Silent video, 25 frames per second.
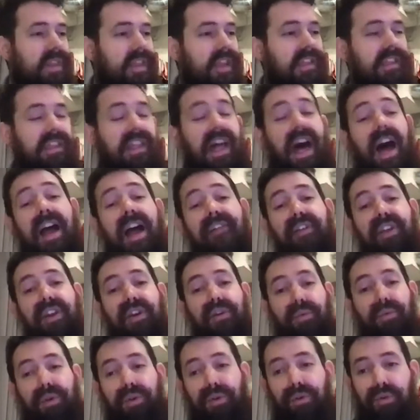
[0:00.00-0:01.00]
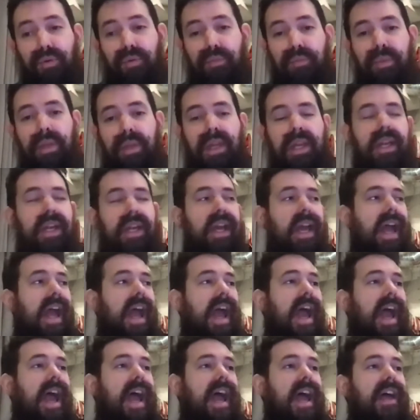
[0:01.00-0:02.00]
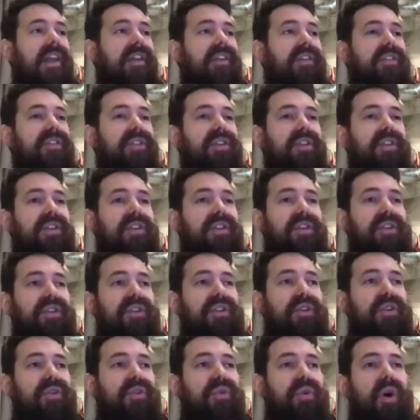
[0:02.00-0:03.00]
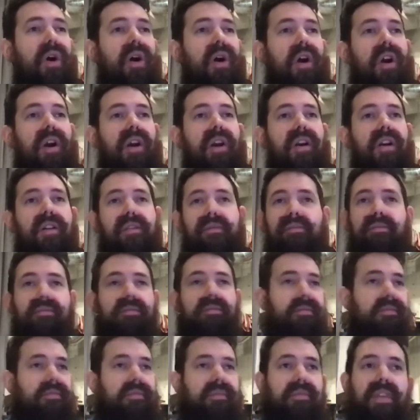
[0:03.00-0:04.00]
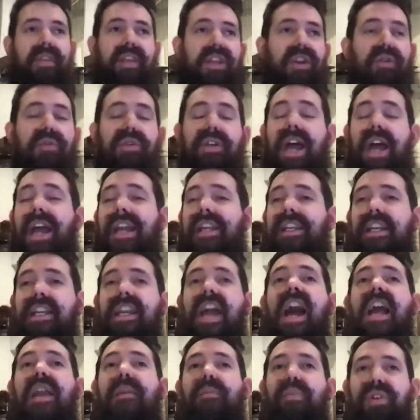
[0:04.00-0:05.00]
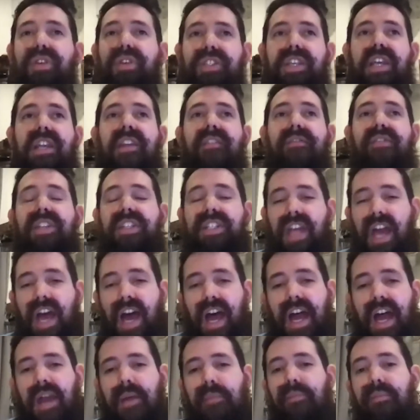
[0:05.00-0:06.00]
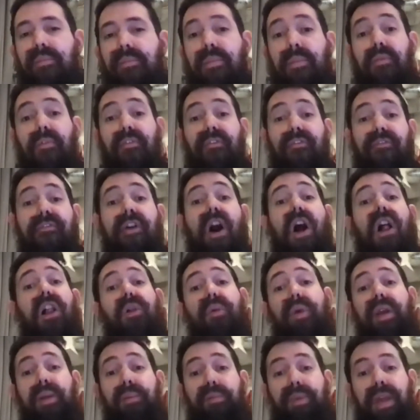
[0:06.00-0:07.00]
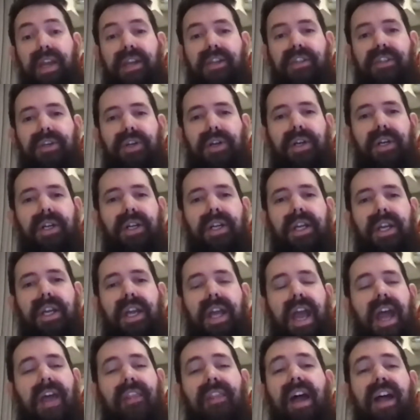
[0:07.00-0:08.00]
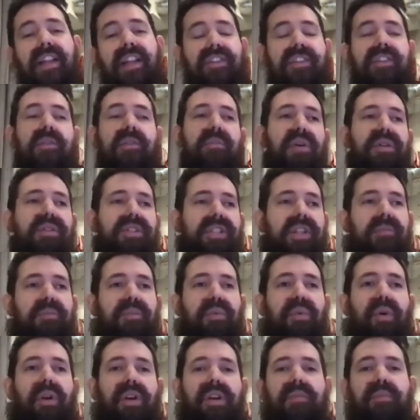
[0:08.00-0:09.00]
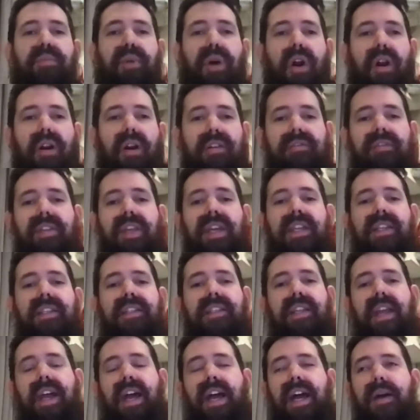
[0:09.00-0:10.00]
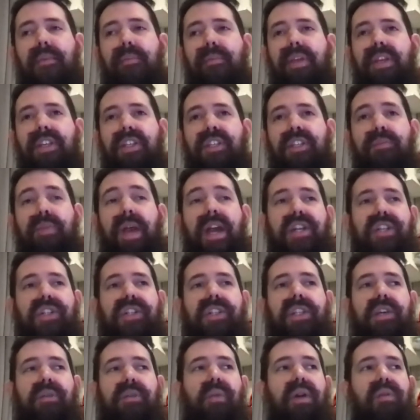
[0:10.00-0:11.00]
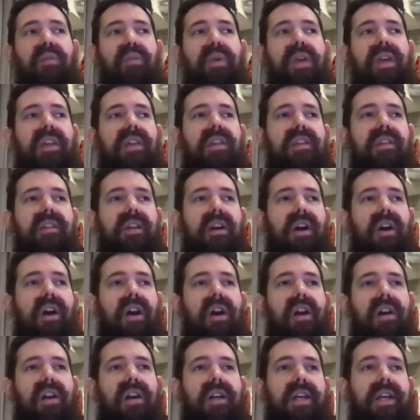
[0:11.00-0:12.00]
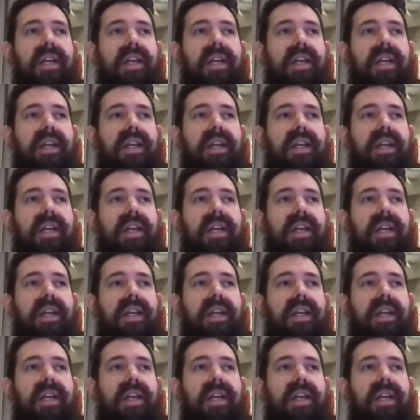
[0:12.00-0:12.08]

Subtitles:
live in a room, and you are, 99% of the time following picture. And that's the most important part of this, especially when we are